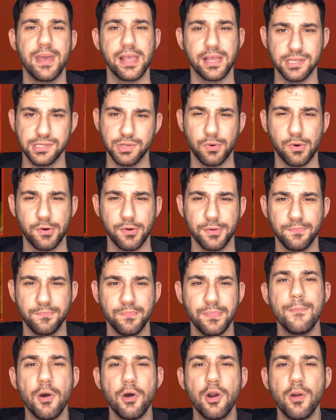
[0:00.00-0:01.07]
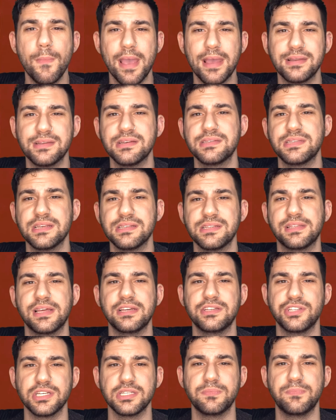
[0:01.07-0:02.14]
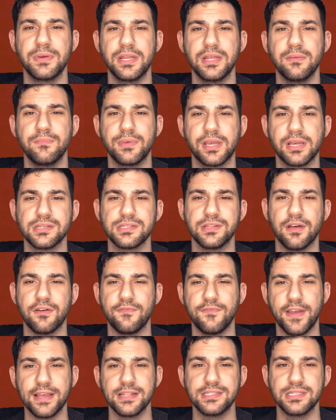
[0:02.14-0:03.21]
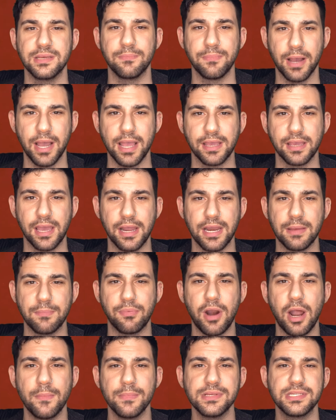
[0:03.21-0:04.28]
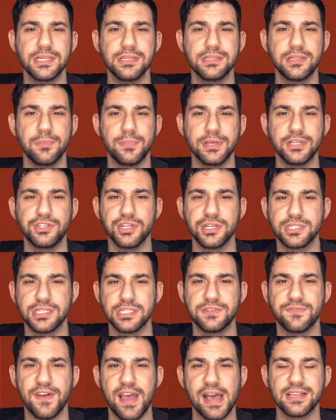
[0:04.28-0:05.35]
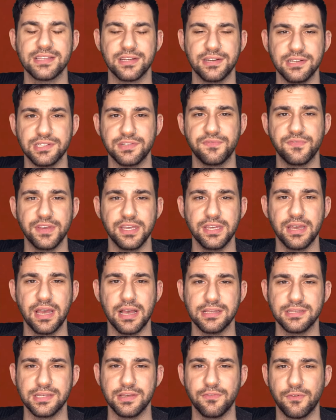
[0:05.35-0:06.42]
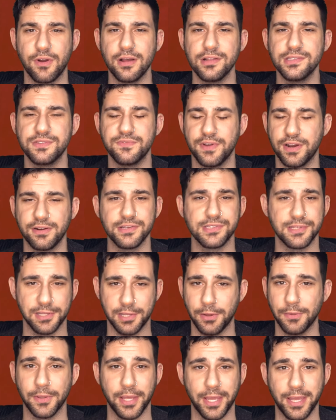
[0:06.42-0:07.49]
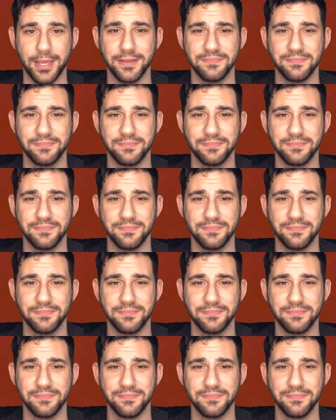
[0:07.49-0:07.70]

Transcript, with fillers: Megazord. Motor Mantis says that they just beat him because of the fancy bike, and he promises to be just as fast on his feet as he runs very slowly.